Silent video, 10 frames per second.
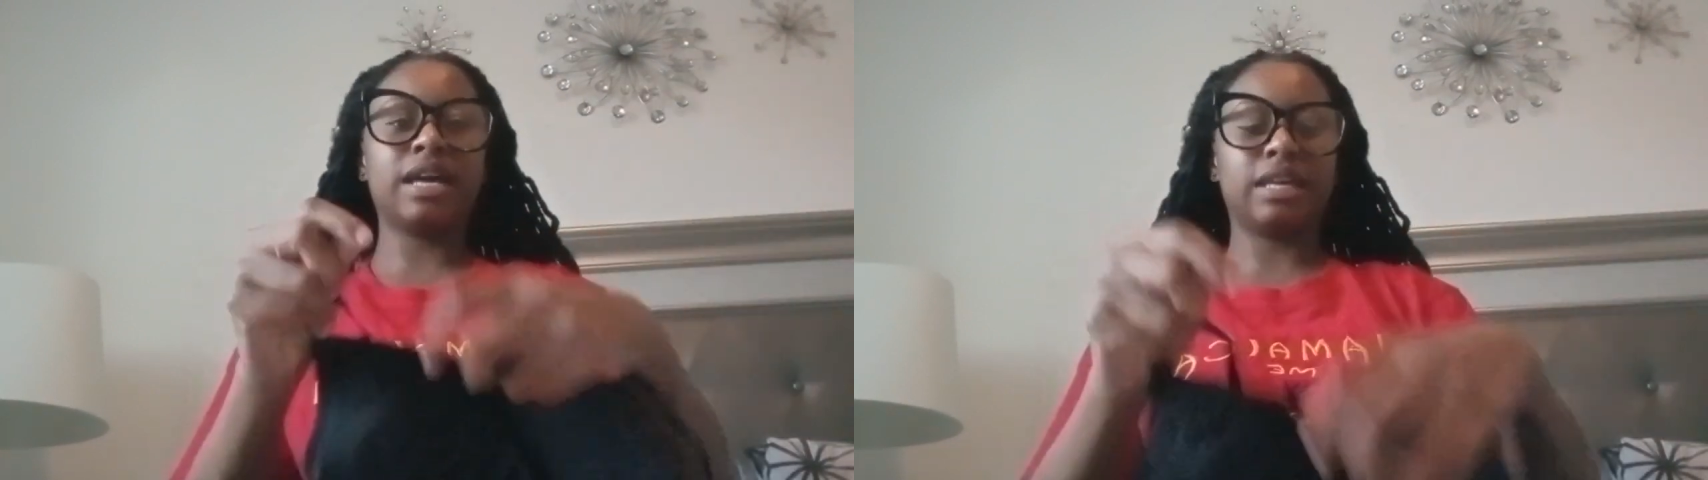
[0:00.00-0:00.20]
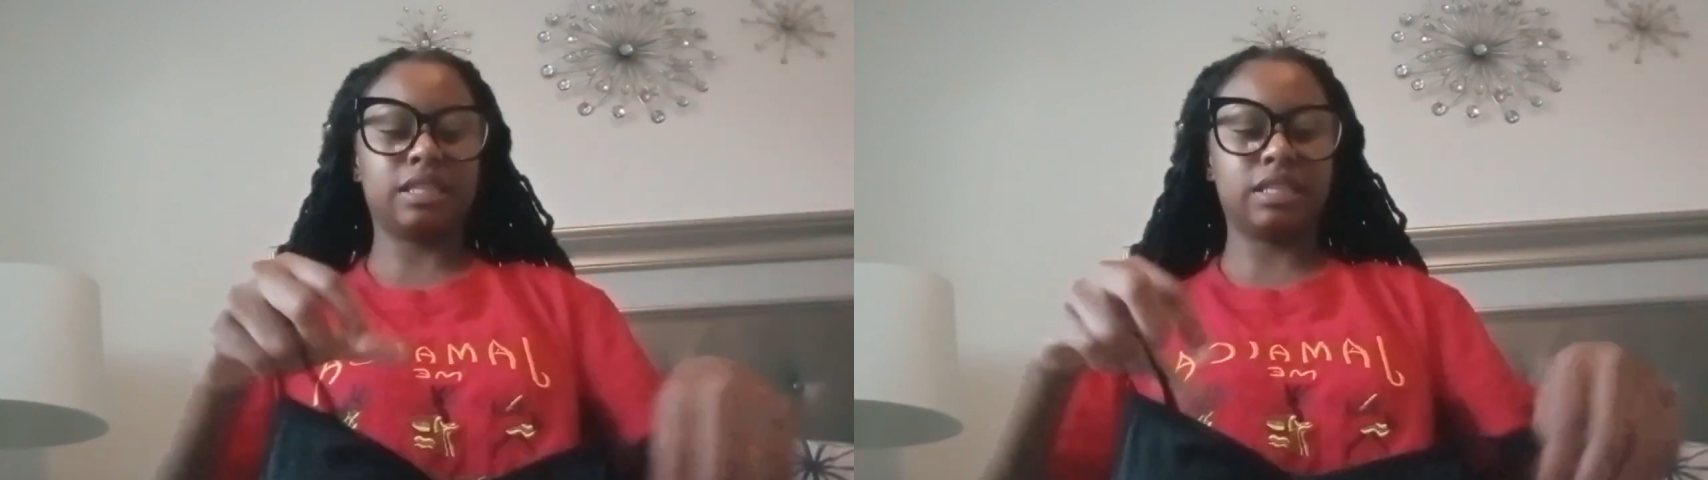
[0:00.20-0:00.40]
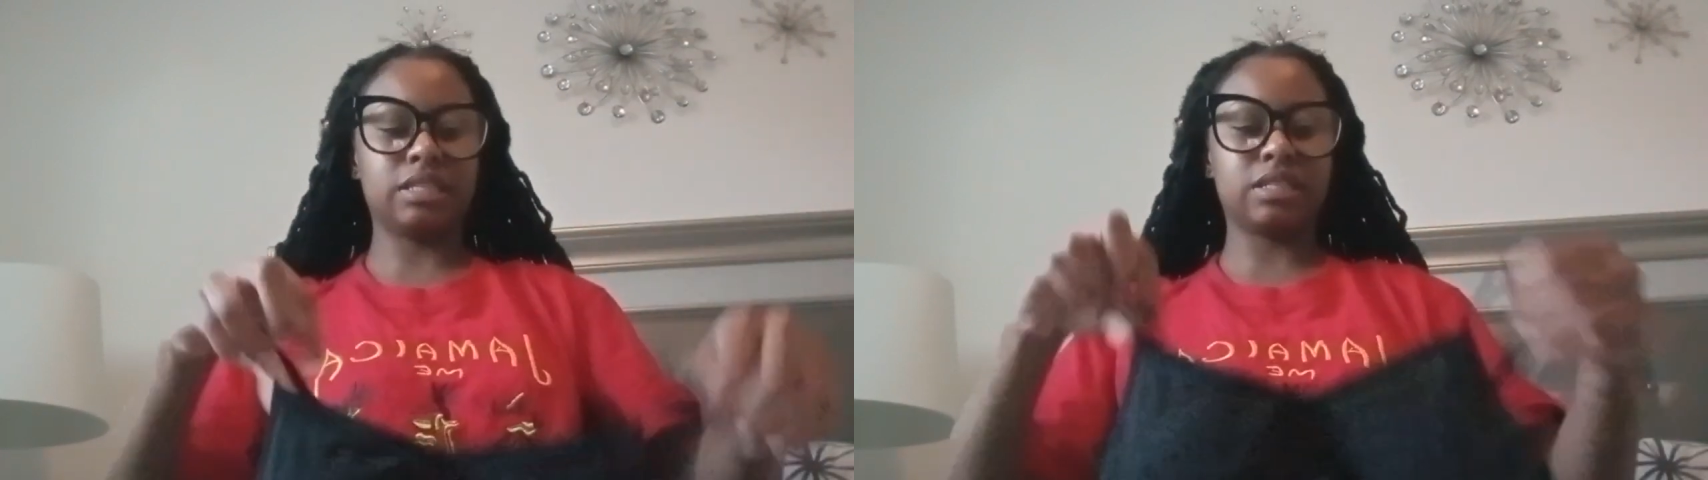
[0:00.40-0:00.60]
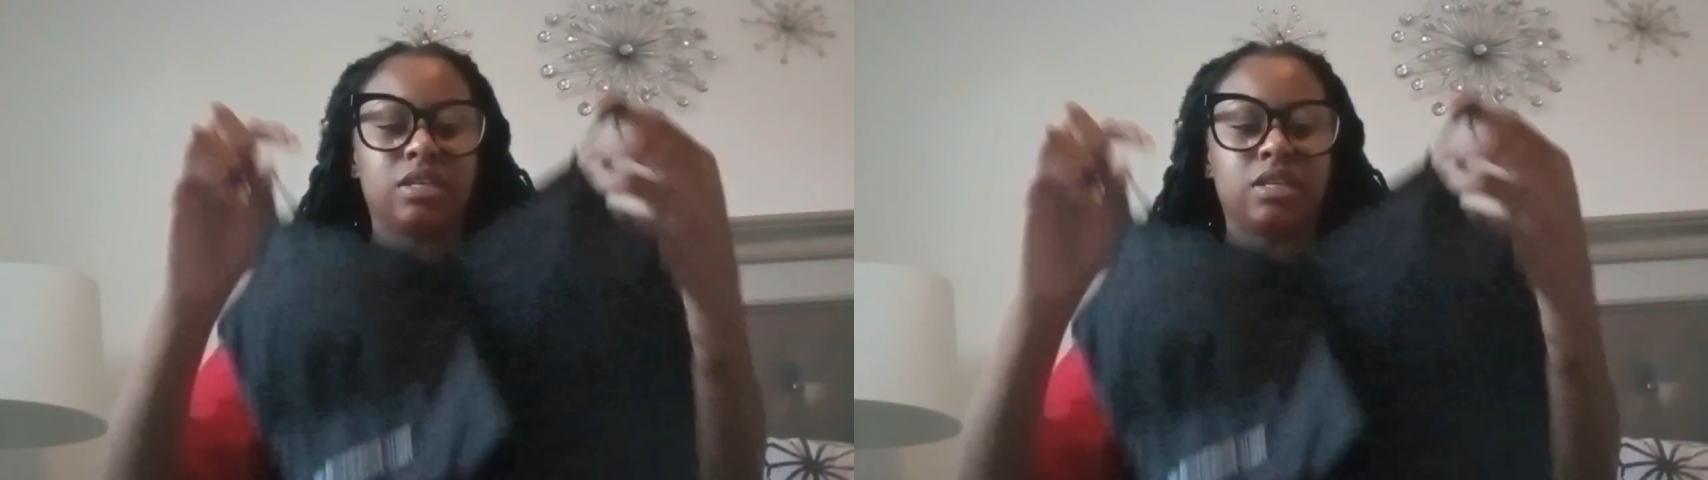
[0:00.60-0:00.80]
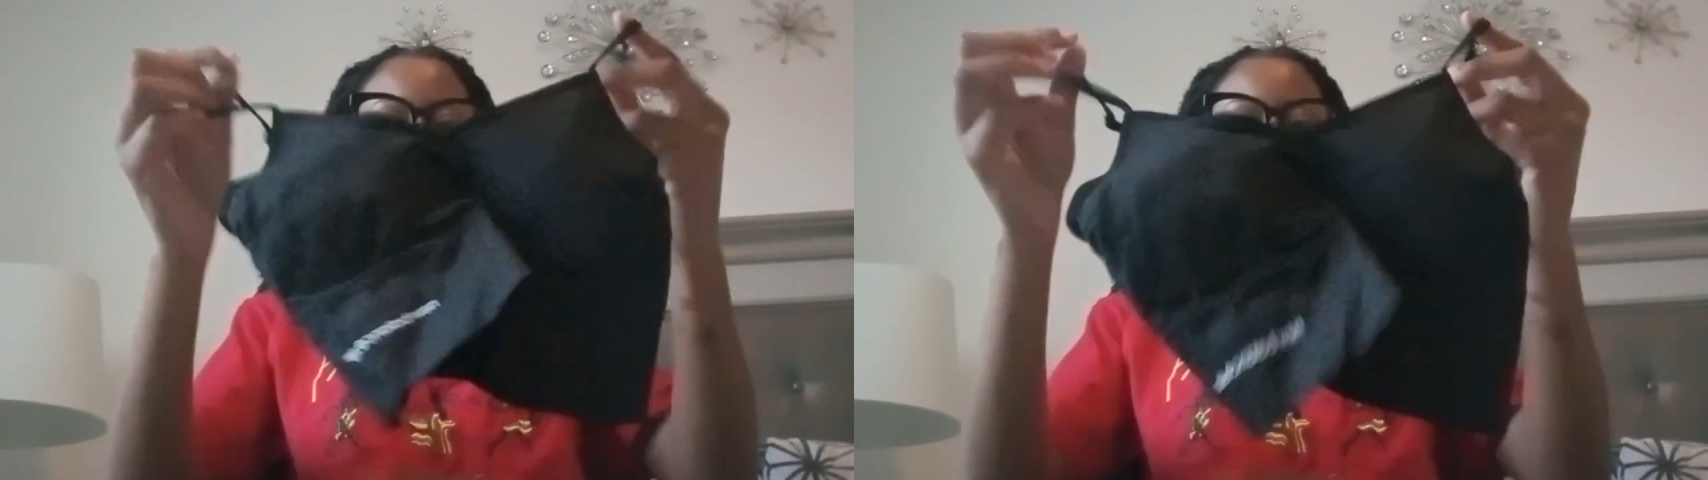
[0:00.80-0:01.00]
these
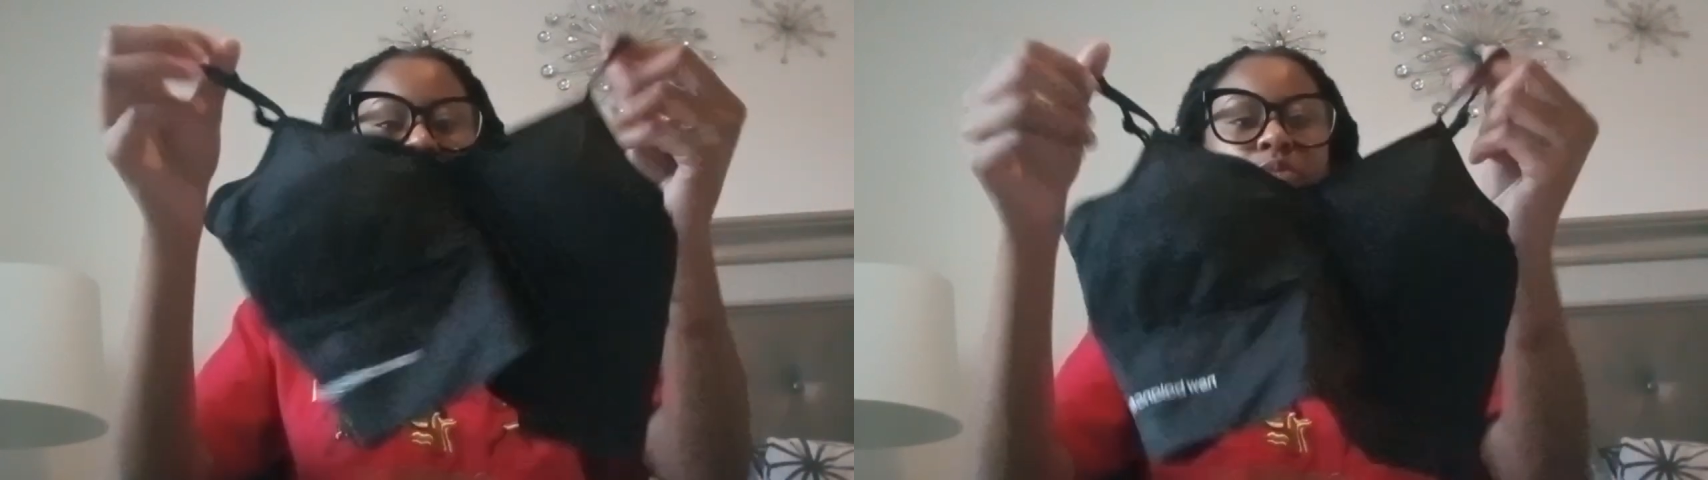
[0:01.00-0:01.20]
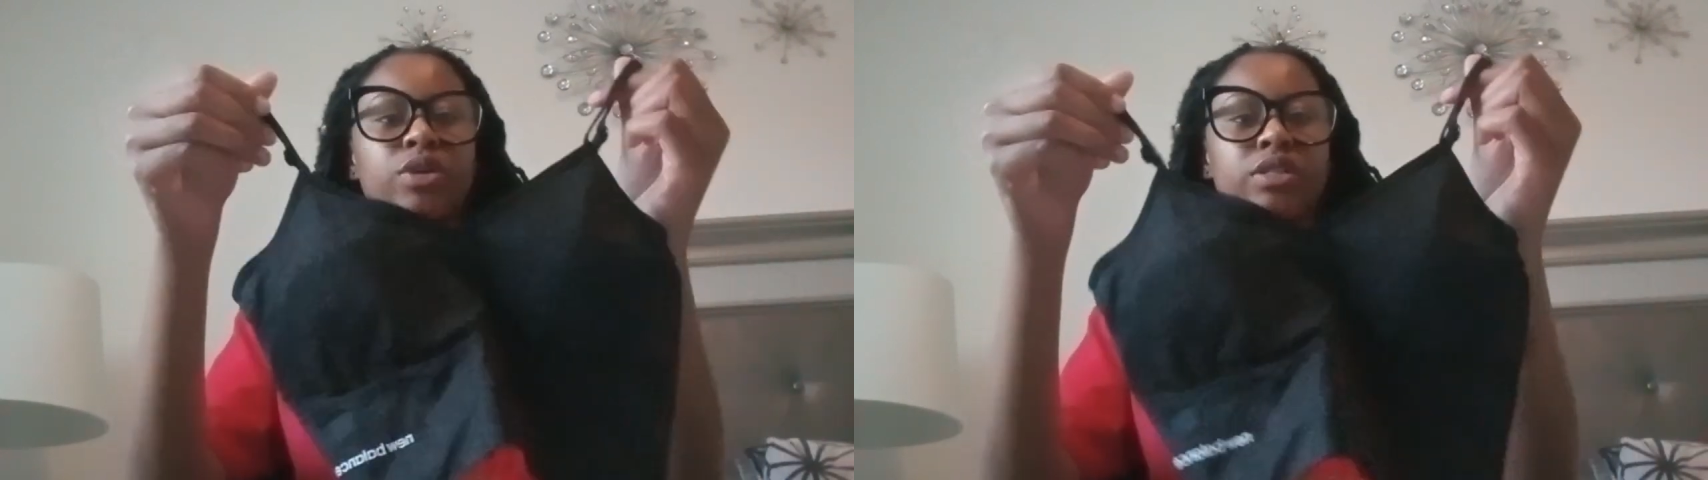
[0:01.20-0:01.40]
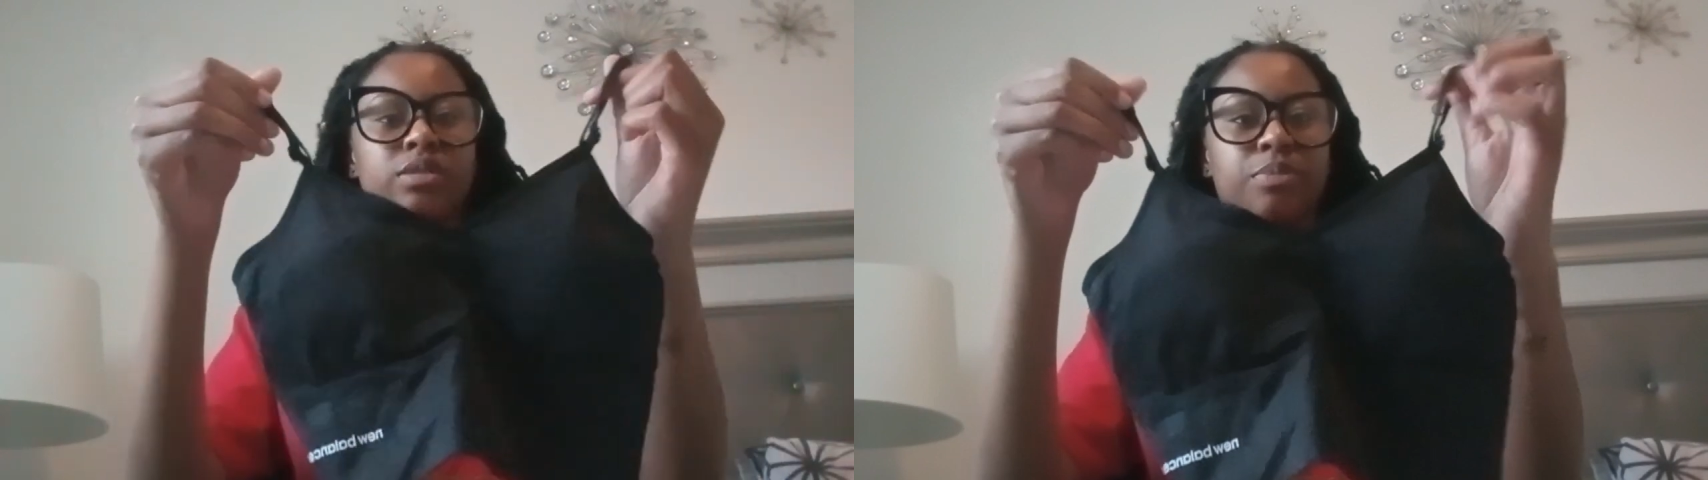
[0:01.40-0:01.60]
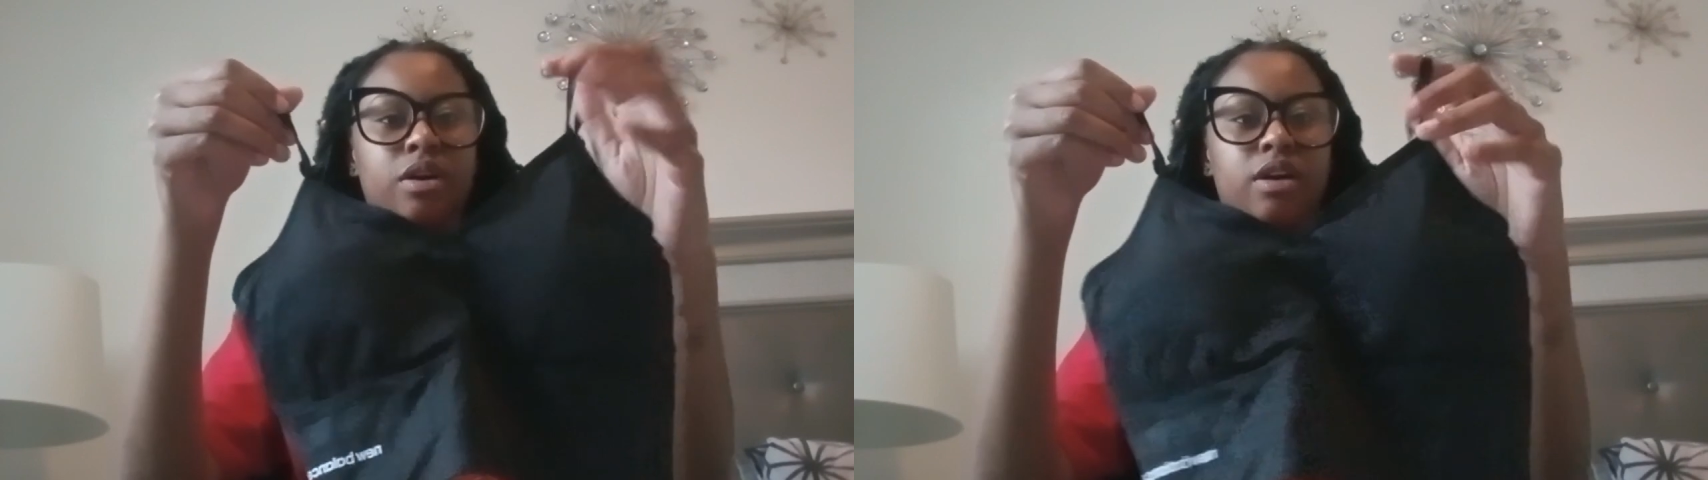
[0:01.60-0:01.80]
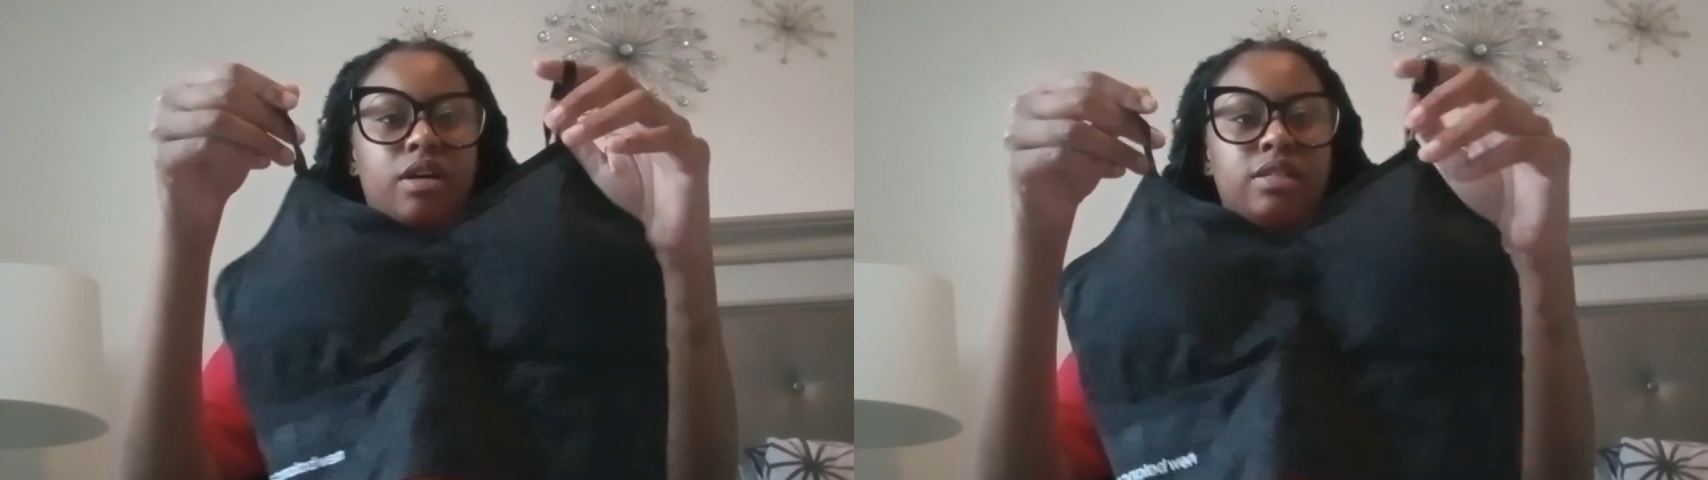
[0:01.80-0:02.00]
cute sports
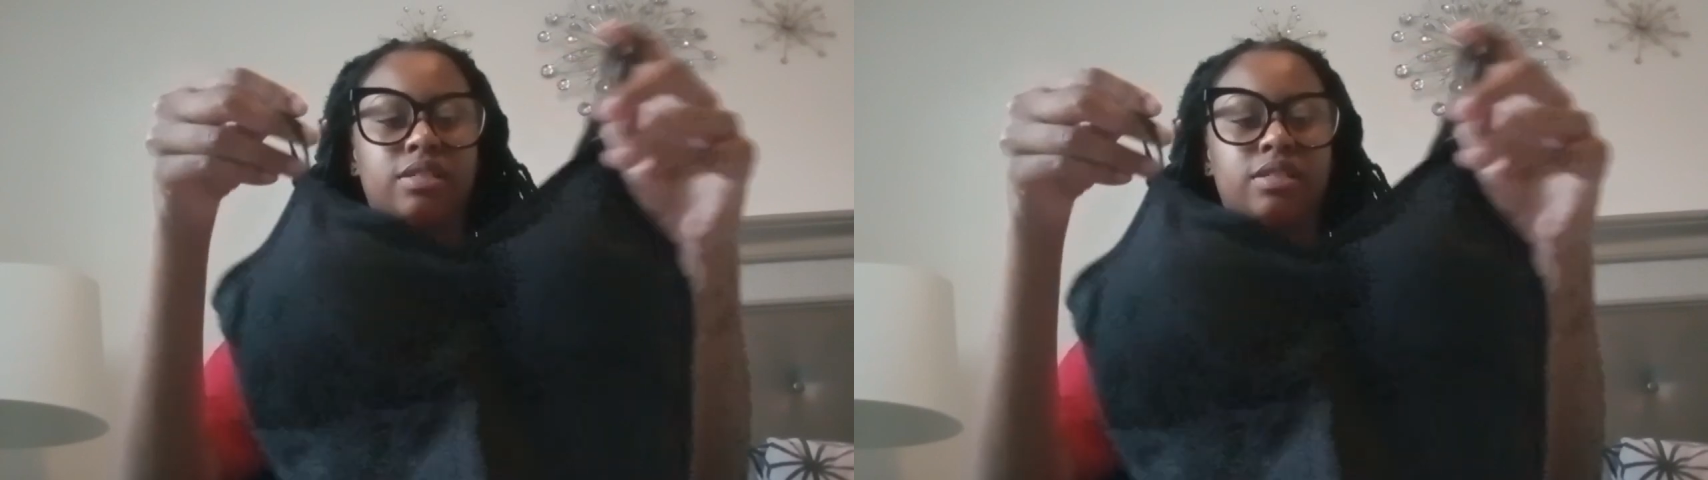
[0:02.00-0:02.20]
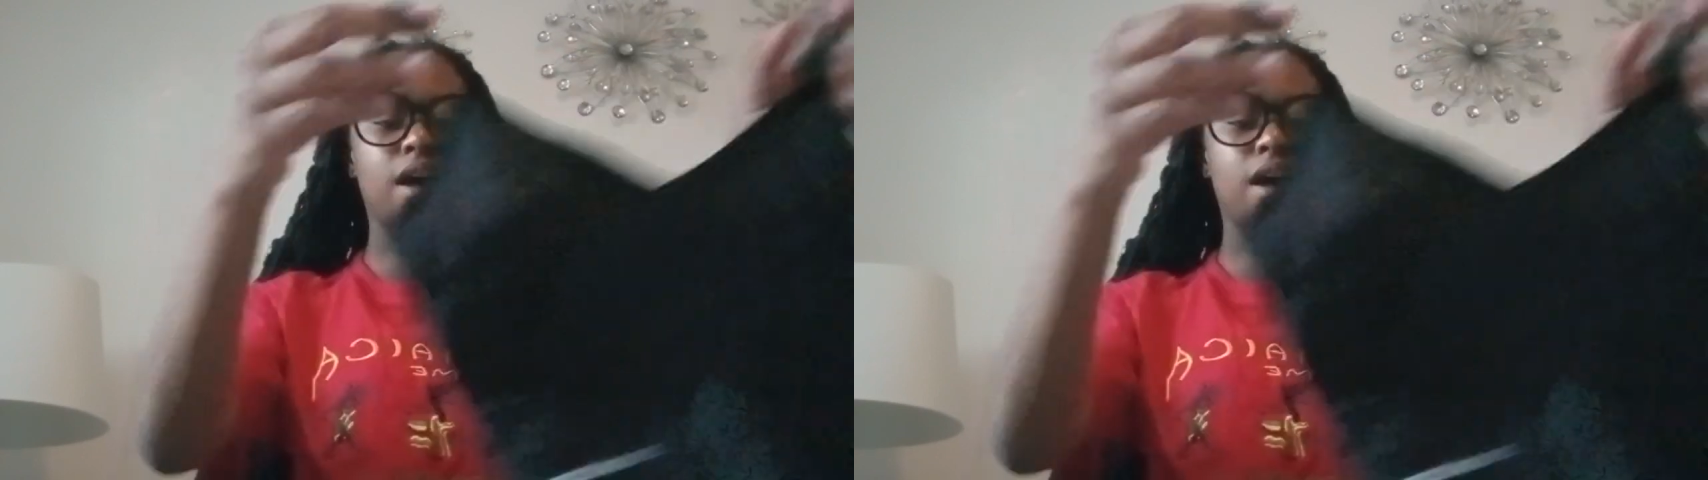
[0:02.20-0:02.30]
bras.